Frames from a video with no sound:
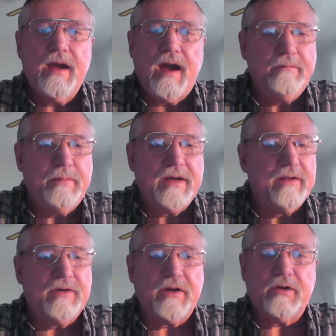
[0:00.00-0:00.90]
I've been
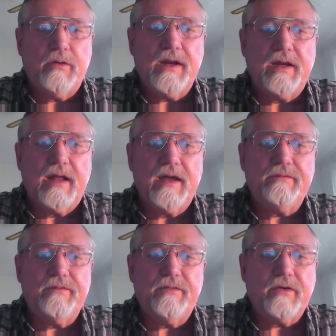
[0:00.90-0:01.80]
living a great
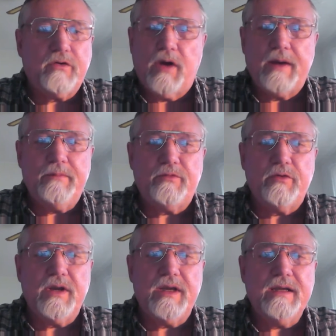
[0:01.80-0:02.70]
life, crime
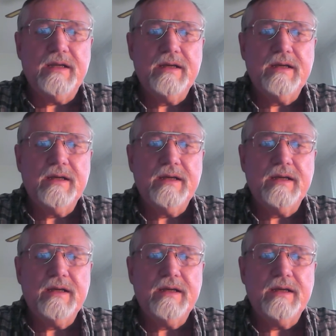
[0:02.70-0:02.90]
free,